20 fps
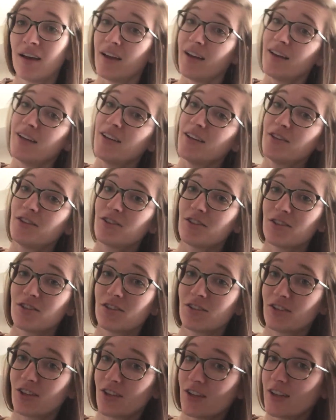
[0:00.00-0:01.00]
And he just
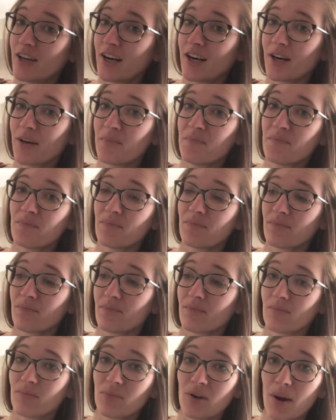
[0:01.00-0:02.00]
stood there,
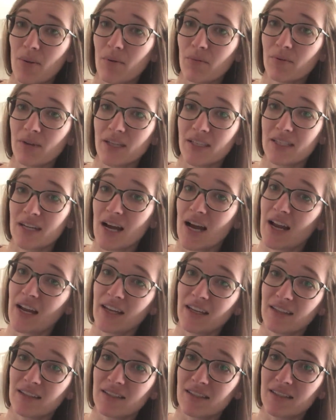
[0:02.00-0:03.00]
probably
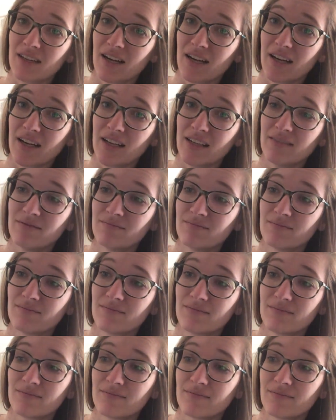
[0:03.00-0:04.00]
dying inside,
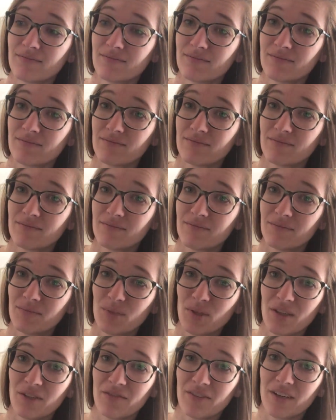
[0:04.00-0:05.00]

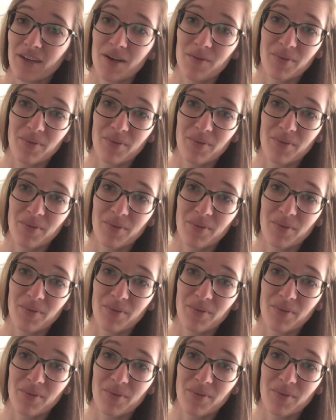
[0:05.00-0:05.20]
being very